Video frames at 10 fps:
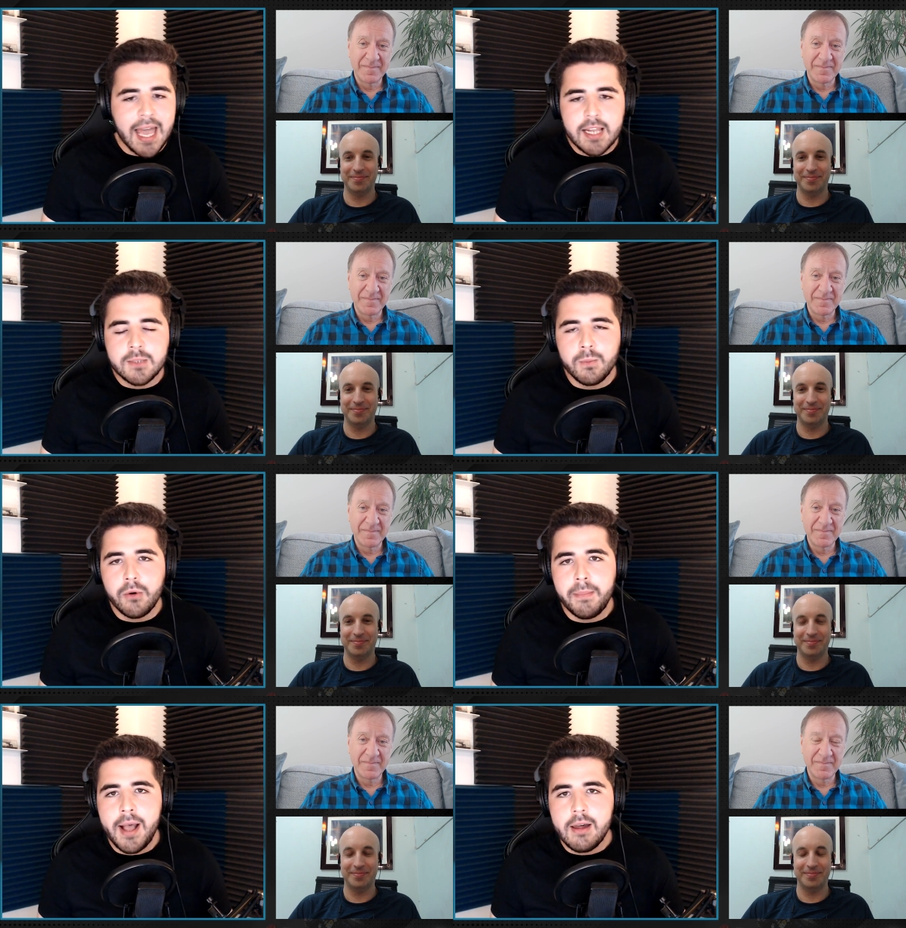Speaker 1: Tell us
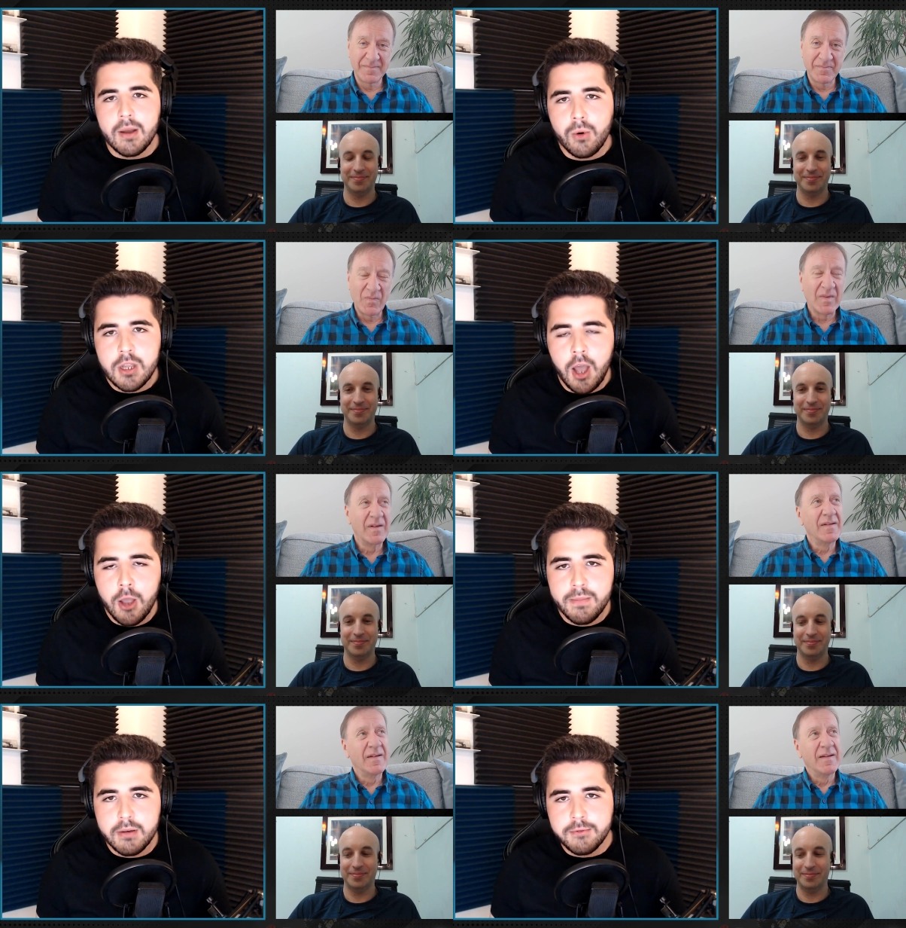more about it. What are you
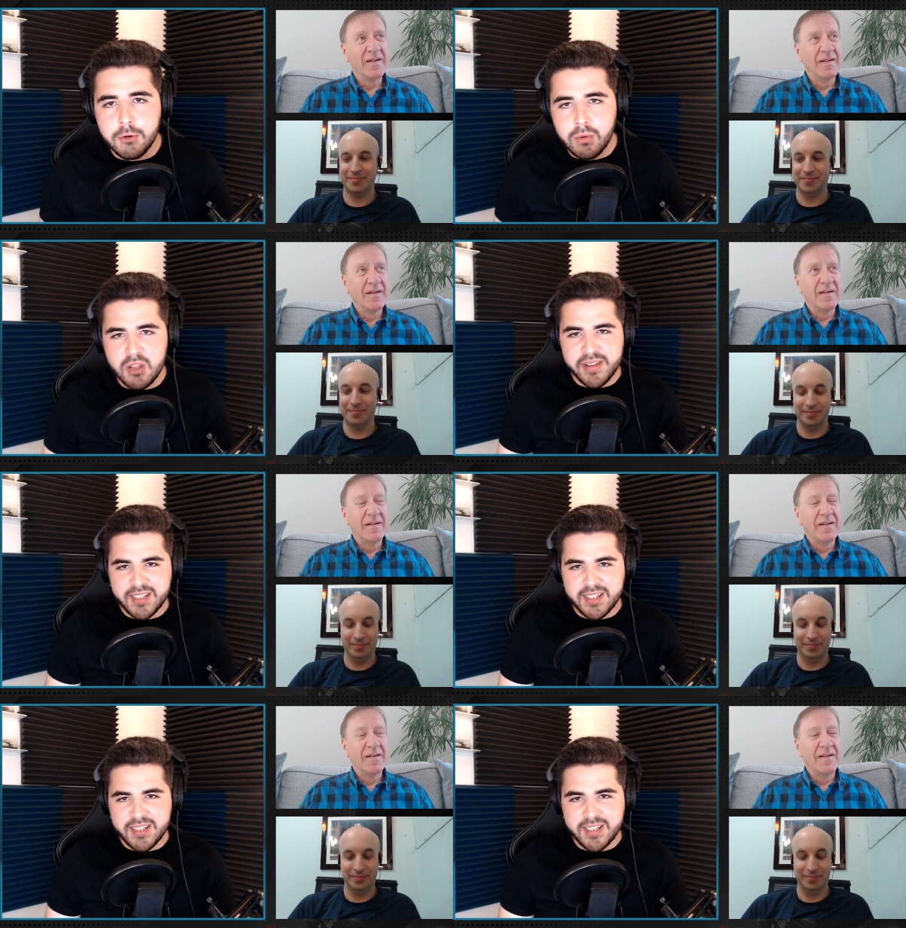hoping for? What are you